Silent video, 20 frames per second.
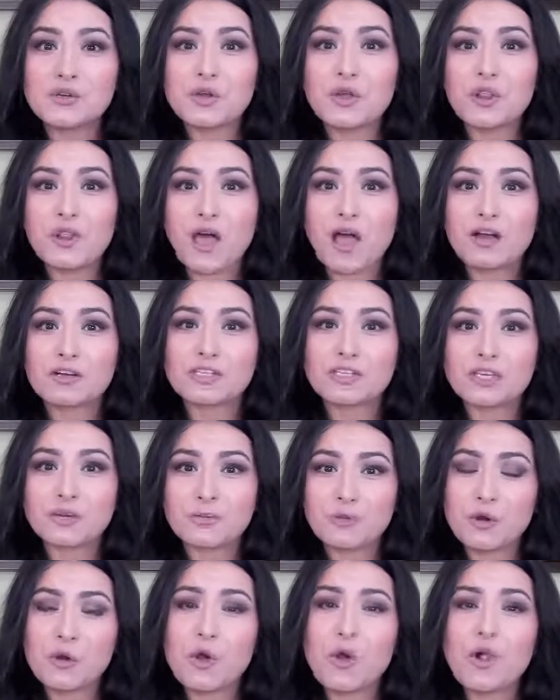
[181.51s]
your
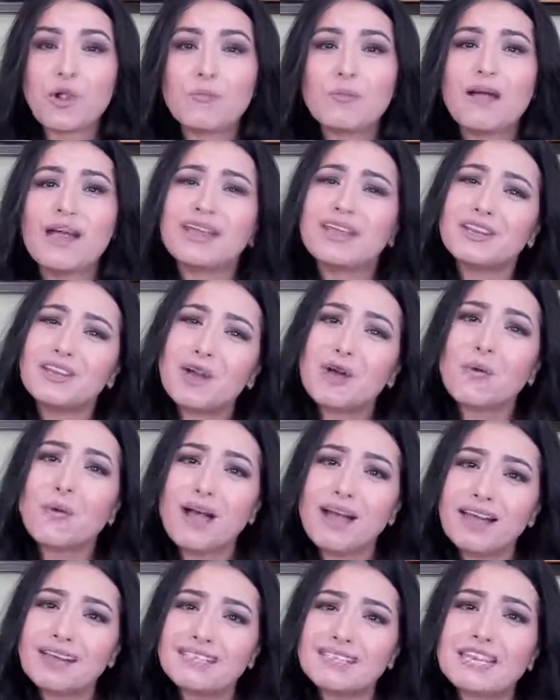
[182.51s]
long-term goal? But you know
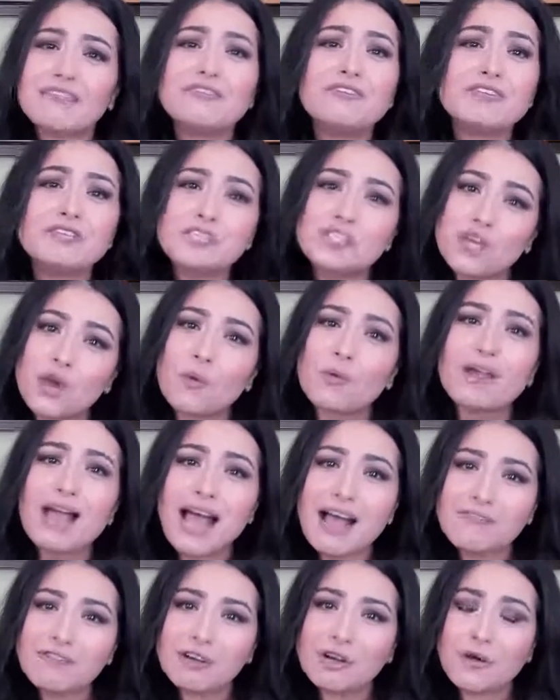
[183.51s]
what? If you don't
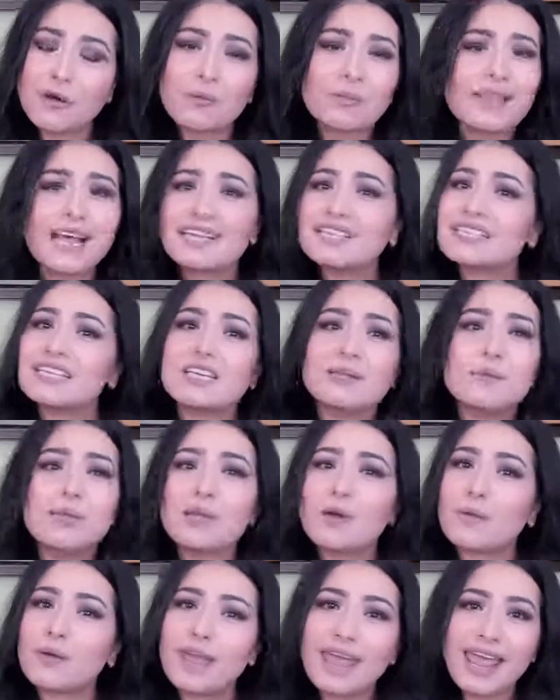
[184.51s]
have a goal, that's going to be
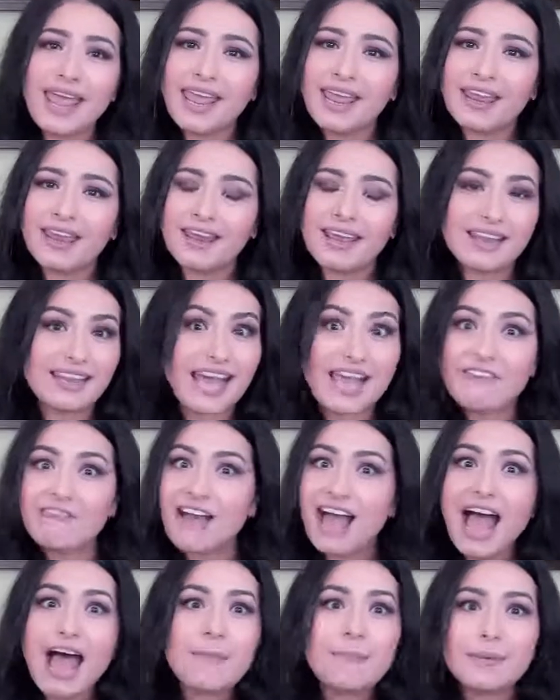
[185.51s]
okay. Life
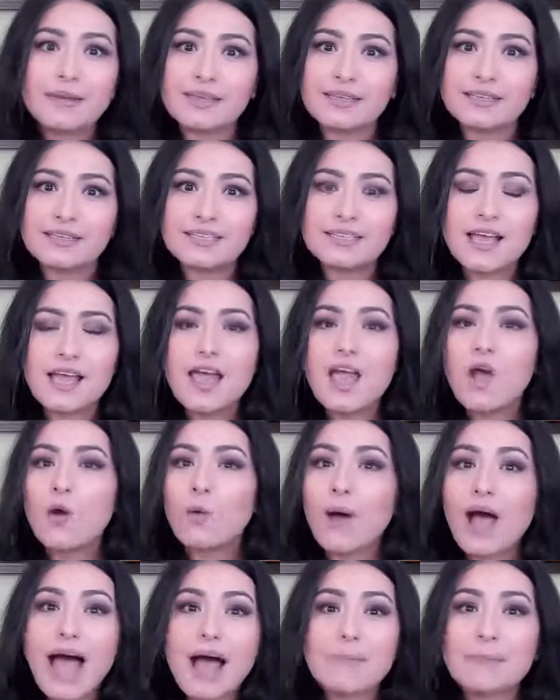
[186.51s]
happens.
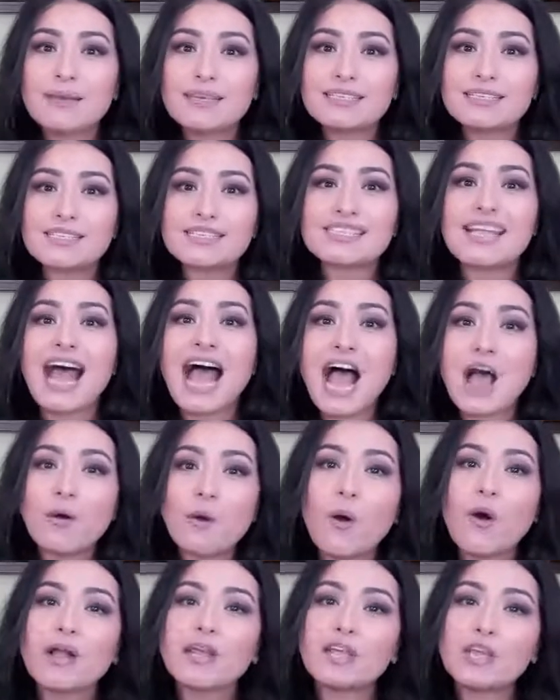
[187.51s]
What happens is, how
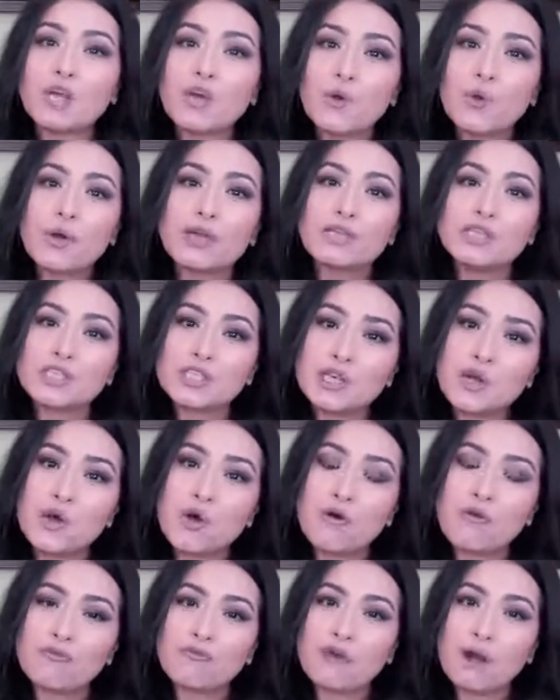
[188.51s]
are you going to
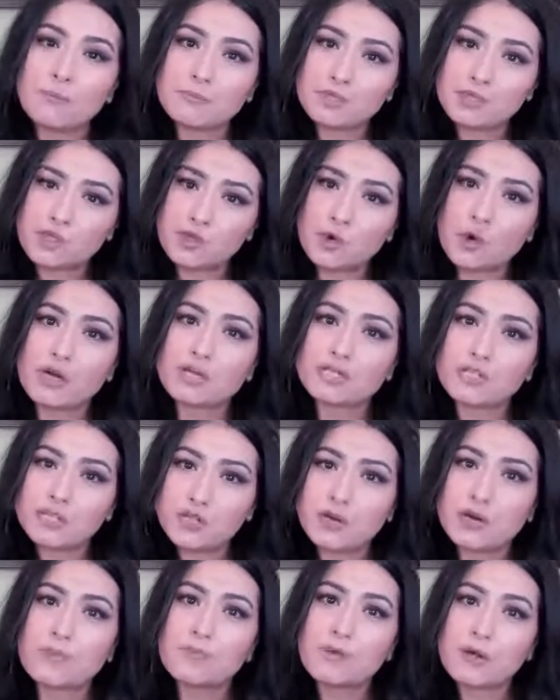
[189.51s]
go from
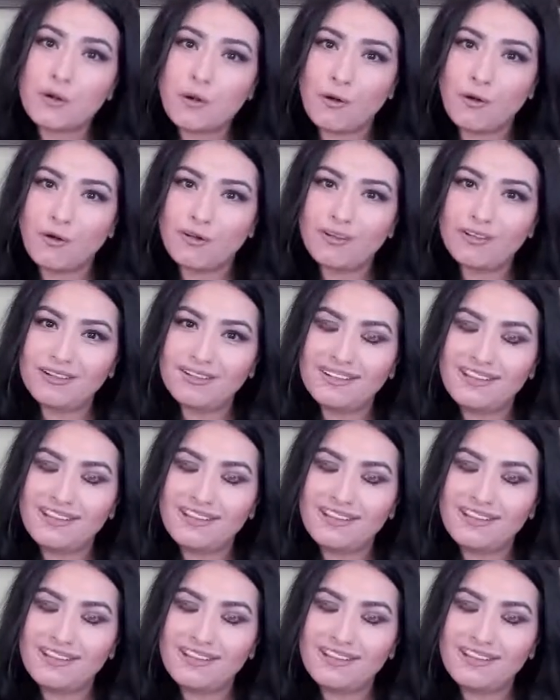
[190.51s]
short-term goal